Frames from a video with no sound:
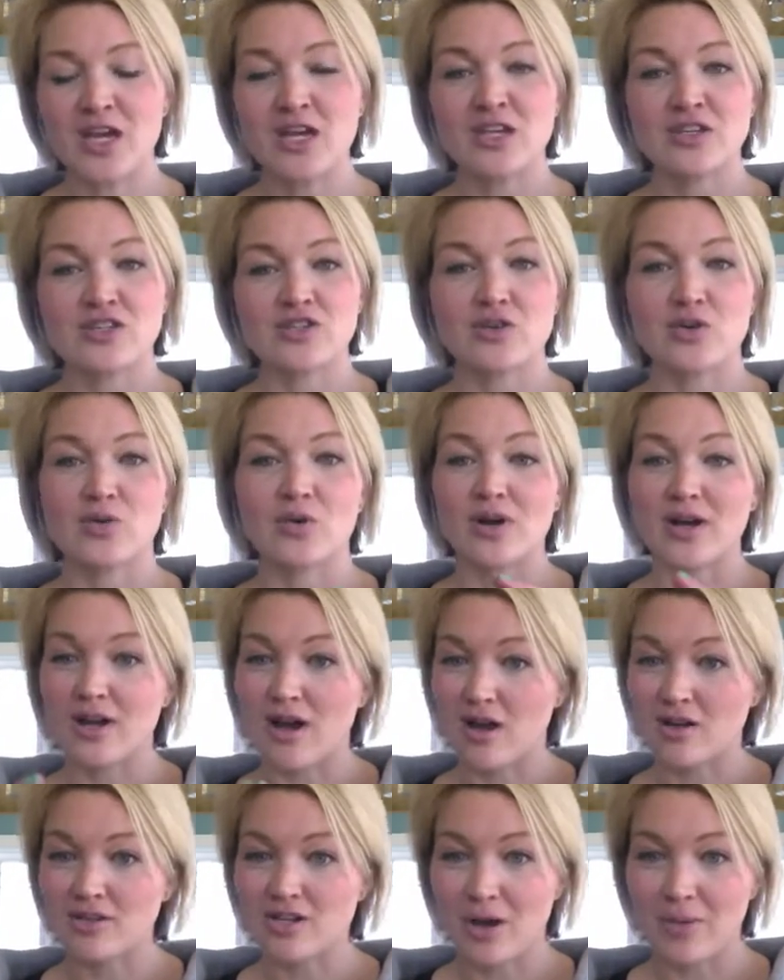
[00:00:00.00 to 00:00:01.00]
So,
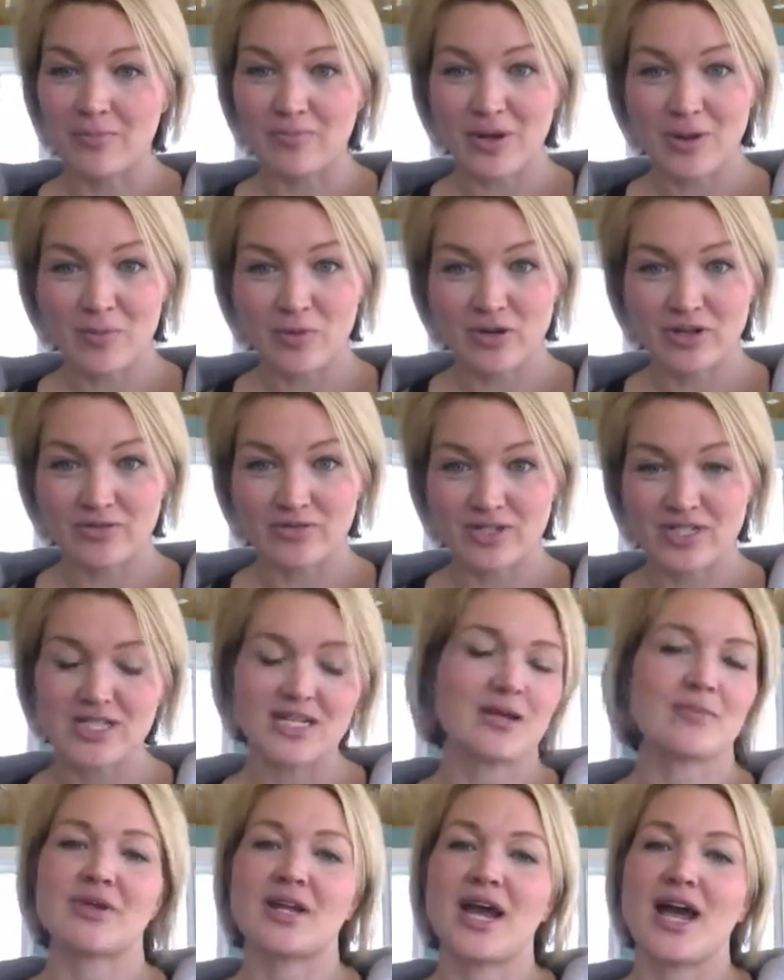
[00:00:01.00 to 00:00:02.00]
on top of my morning routine,
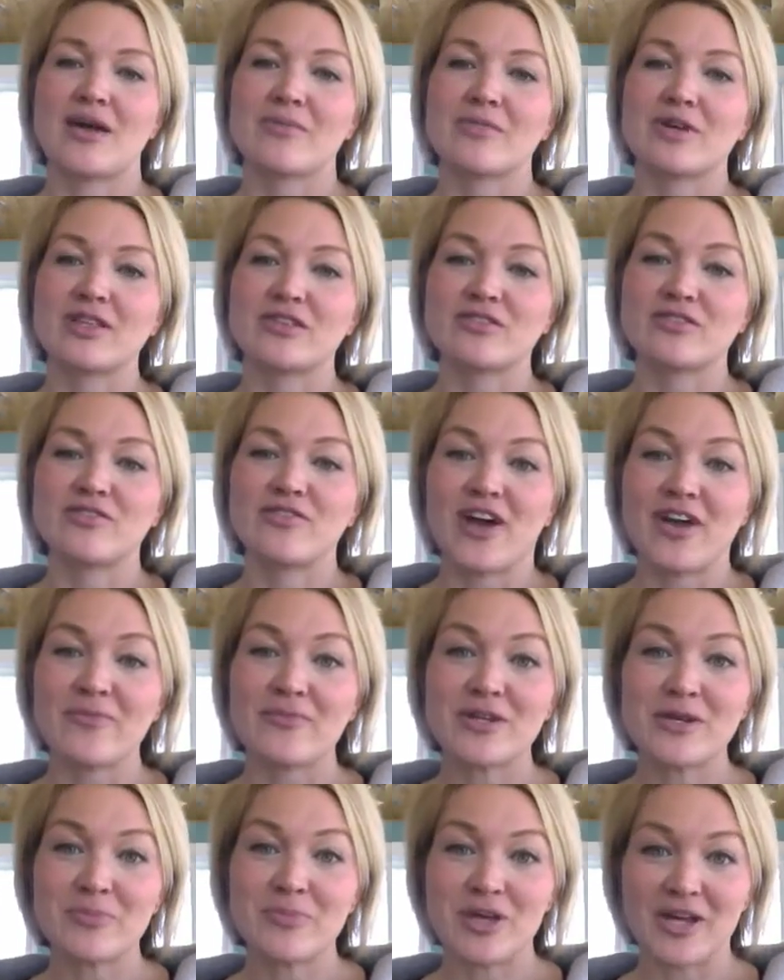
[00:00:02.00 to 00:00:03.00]
I'm gonna add my little five
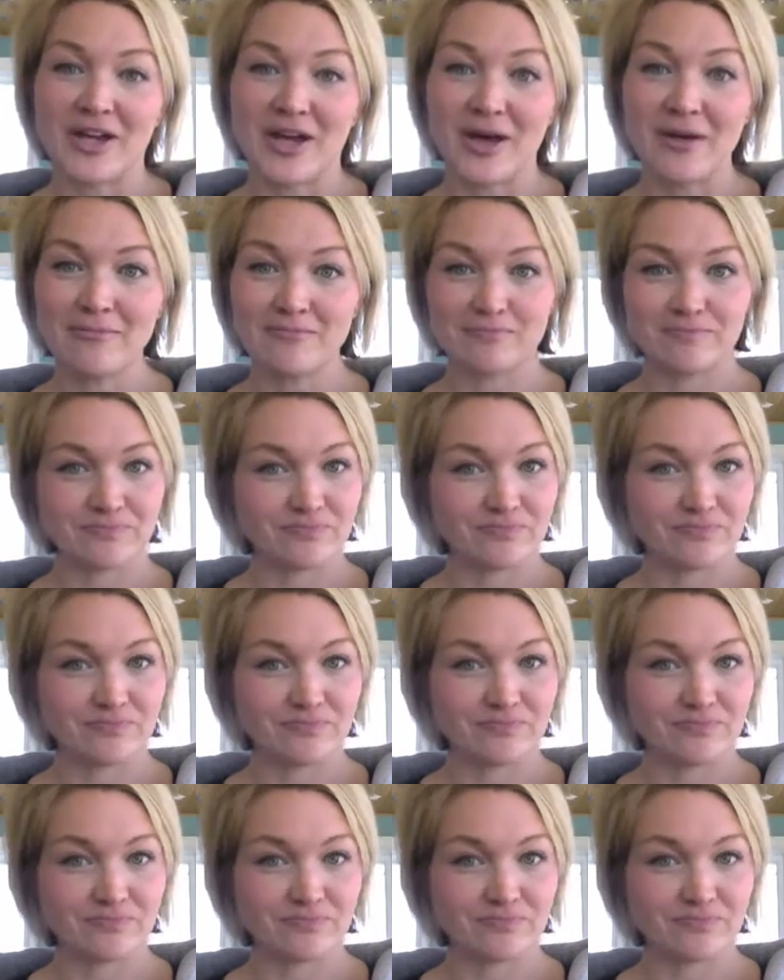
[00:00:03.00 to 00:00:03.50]
minute pickup.